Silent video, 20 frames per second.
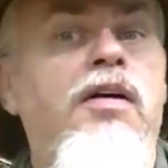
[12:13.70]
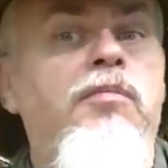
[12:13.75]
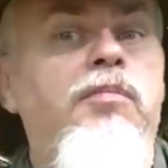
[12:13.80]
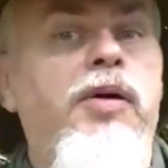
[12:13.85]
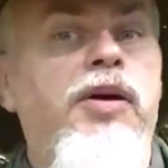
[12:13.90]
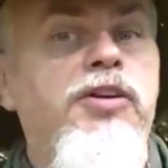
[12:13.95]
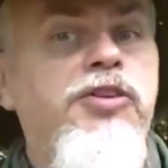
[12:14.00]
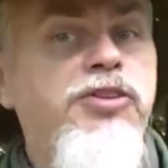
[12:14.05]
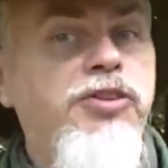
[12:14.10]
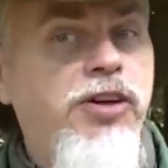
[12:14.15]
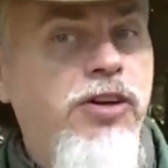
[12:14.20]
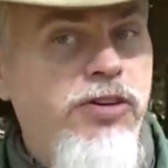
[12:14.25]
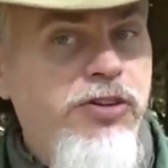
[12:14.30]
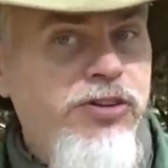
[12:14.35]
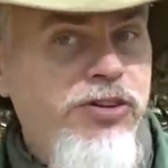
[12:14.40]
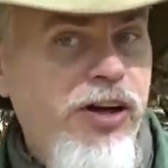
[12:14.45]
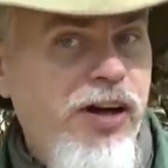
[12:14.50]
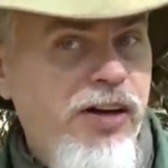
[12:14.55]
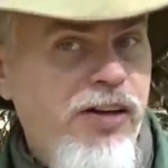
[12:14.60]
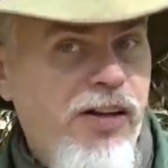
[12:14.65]
but it's still
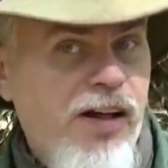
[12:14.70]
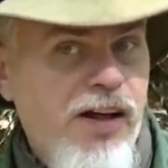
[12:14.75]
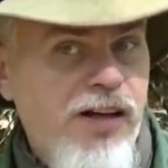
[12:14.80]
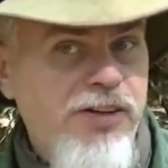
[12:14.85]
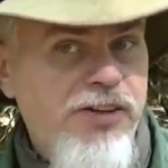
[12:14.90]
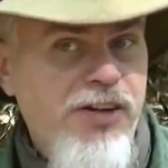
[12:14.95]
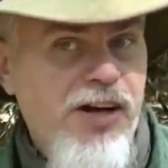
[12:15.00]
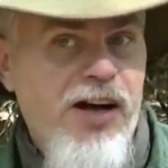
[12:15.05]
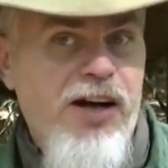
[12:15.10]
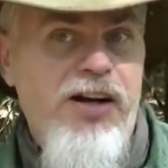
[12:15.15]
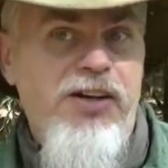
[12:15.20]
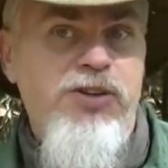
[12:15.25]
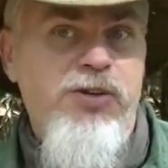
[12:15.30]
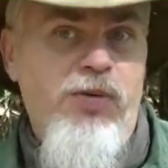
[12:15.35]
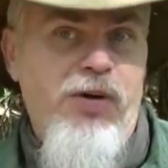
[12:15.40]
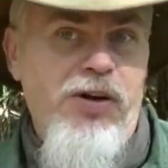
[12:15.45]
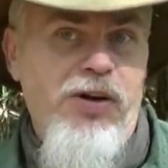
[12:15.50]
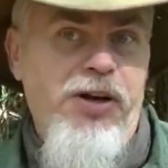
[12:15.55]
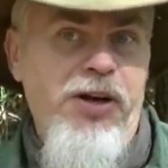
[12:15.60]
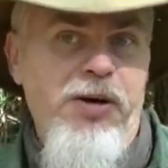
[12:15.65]
set to that size, so
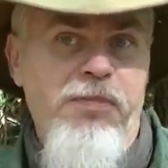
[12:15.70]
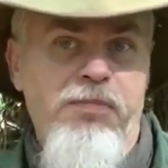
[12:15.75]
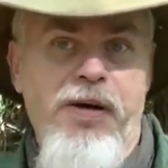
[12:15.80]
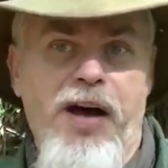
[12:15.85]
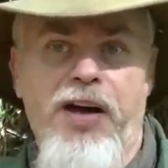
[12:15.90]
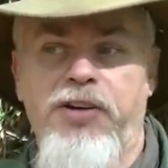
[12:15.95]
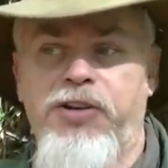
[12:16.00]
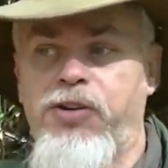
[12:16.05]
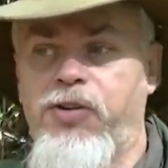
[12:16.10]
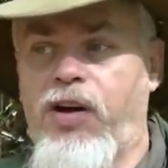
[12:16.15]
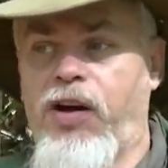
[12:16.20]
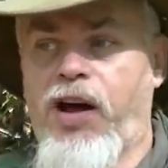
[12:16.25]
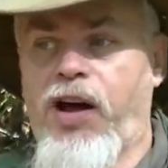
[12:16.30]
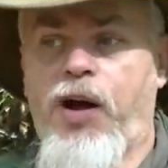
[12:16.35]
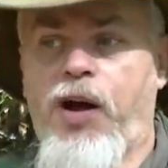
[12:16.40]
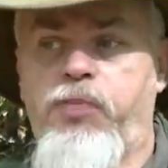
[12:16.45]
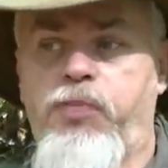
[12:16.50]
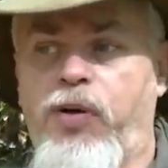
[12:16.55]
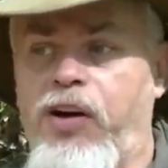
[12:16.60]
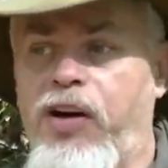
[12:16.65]
when I come back to it, I
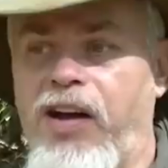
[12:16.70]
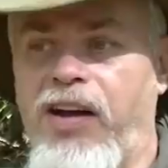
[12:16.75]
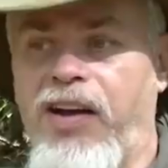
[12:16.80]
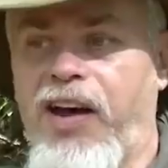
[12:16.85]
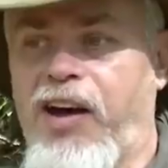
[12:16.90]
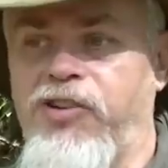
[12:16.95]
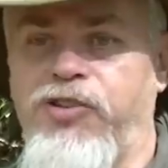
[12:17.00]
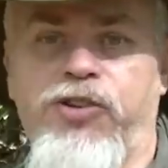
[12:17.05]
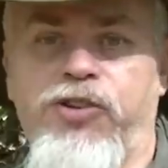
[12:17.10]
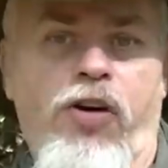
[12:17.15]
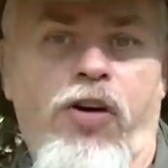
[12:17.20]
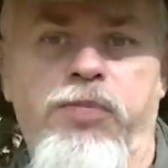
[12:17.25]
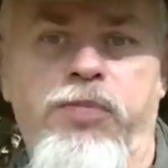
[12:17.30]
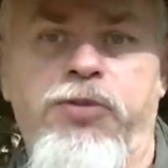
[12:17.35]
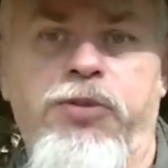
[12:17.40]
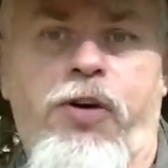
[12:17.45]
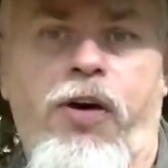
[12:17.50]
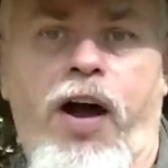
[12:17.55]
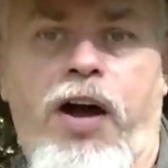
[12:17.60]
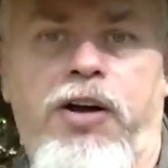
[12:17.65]
gotta put it, I ain't gotta start from
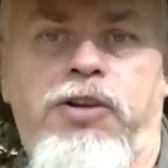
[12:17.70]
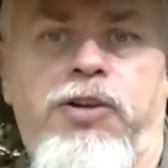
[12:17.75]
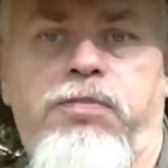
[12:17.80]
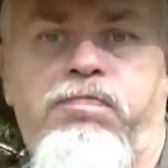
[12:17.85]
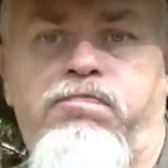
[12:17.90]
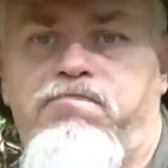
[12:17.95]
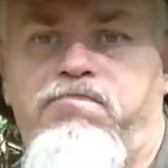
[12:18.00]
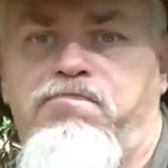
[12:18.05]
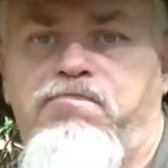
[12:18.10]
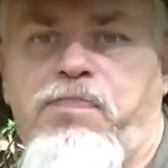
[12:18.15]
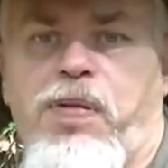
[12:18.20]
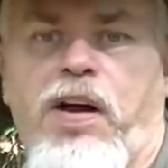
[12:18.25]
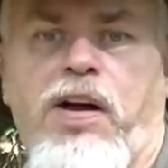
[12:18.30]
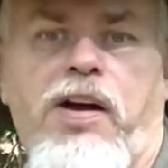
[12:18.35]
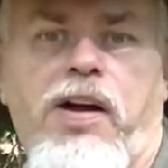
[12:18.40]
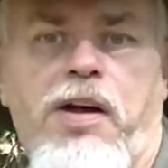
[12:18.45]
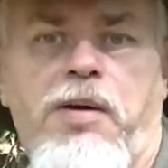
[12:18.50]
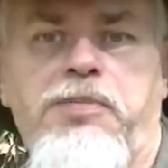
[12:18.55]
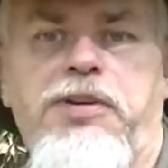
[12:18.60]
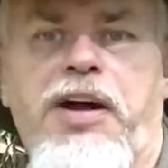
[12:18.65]
scratch. Just pull
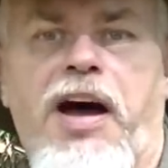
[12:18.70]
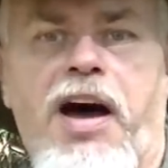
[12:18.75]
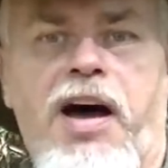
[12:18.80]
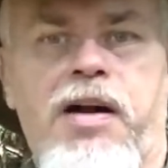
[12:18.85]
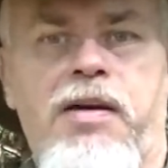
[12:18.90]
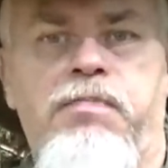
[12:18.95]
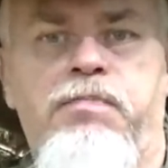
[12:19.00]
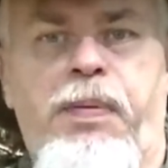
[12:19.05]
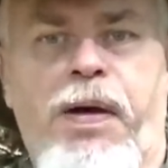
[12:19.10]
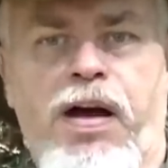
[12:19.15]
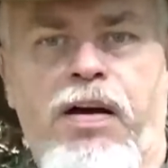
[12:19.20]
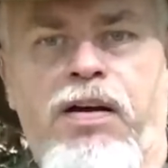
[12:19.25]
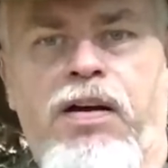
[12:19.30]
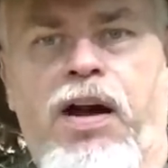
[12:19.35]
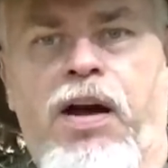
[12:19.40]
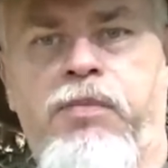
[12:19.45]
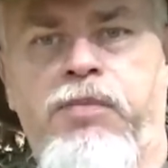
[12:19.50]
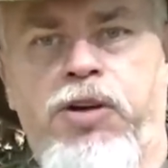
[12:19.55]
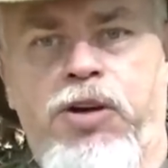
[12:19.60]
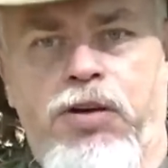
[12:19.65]
it up tight and
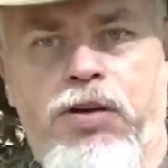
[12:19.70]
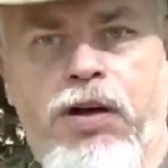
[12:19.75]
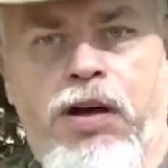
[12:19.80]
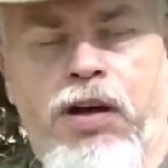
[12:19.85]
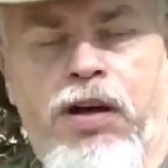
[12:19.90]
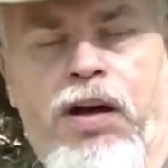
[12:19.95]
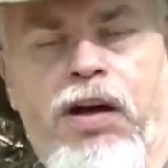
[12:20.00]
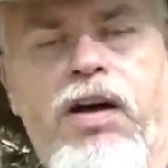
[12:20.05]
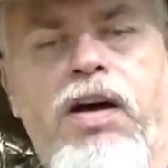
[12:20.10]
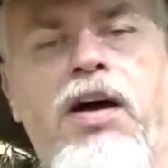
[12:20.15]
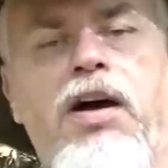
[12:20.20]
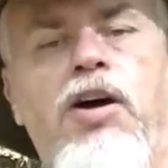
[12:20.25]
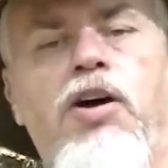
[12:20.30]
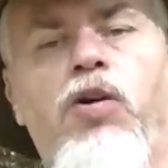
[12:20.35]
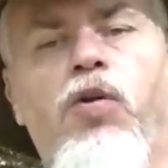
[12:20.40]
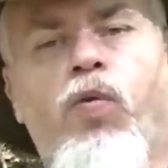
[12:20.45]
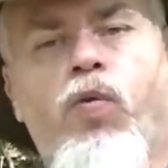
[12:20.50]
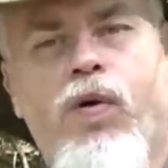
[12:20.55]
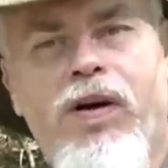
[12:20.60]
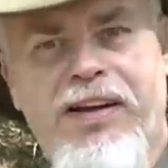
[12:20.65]
I'm good.
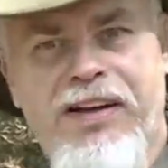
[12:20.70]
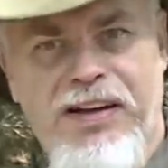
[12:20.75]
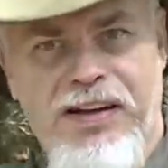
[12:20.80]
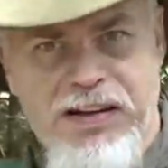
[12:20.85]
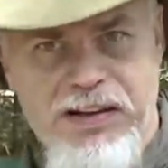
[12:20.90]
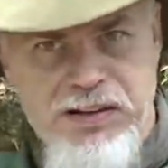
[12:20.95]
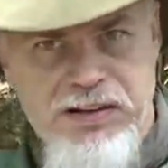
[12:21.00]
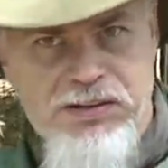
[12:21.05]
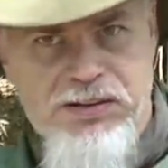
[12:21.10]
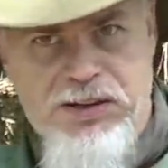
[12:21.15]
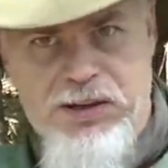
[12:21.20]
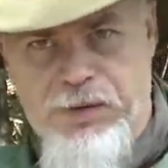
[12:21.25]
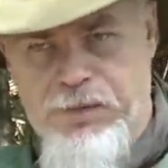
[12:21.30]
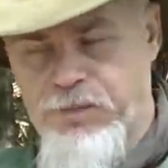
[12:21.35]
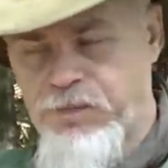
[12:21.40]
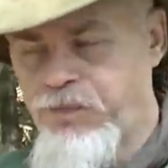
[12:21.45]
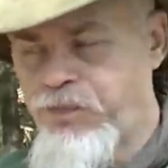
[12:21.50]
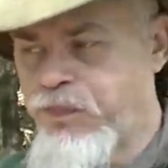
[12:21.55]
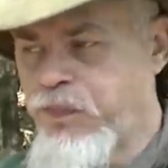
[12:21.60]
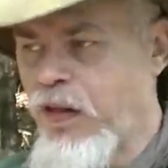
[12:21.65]
Quick and easy.
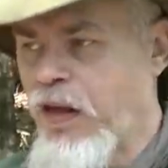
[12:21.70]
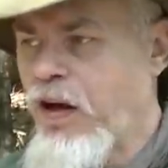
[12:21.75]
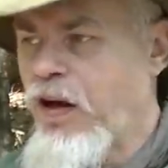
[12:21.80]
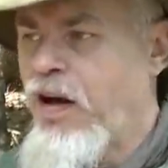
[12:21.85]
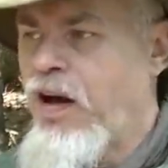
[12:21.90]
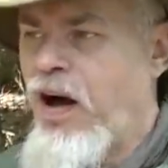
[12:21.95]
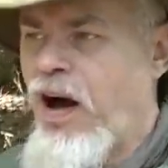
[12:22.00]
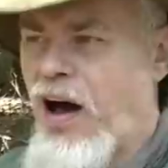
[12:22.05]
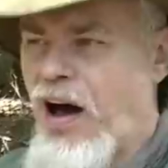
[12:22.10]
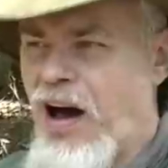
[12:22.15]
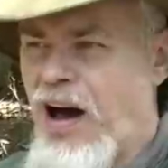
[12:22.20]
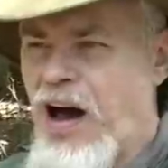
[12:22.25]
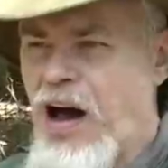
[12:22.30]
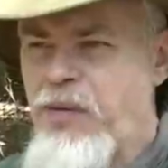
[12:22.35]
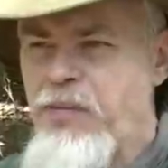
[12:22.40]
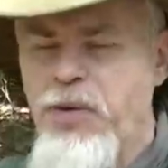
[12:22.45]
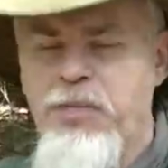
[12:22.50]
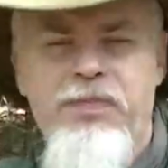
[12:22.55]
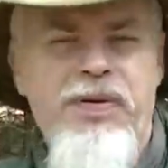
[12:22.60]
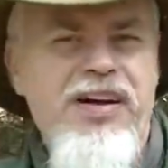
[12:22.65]

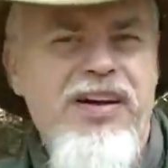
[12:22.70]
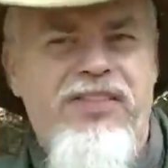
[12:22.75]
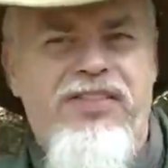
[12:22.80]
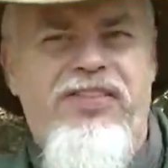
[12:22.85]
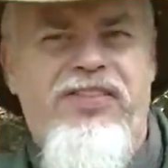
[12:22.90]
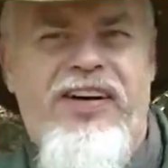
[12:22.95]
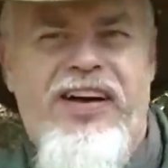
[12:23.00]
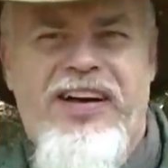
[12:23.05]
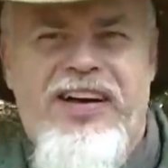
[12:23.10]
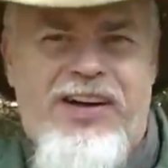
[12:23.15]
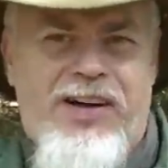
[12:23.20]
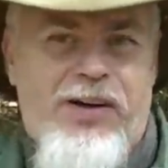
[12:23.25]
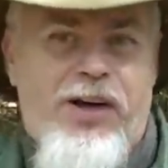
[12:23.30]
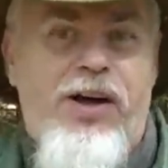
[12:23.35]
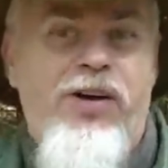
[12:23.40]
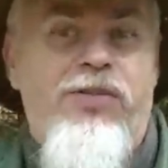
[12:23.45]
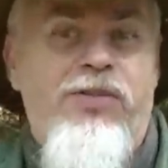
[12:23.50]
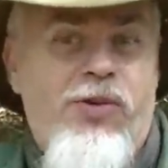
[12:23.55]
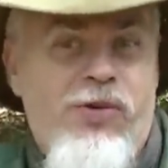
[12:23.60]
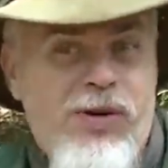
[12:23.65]
I'm a big fan
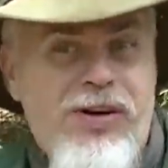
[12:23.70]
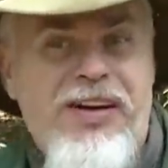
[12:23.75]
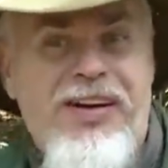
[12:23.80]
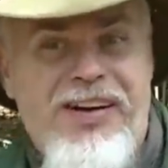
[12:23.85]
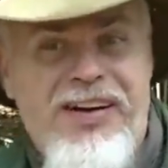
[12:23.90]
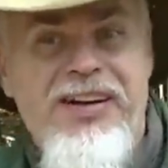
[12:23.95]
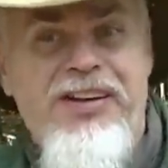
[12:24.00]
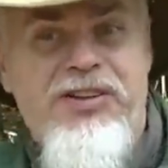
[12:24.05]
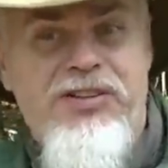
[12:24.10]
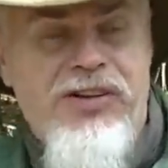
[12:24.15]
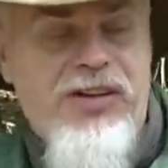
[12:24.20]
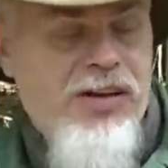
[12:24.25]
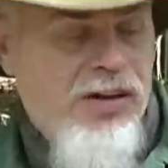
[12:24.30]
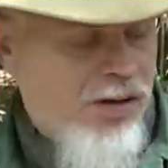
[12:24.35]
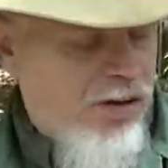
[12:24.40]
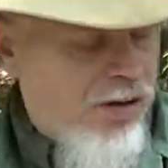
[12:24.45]
of quick and easy.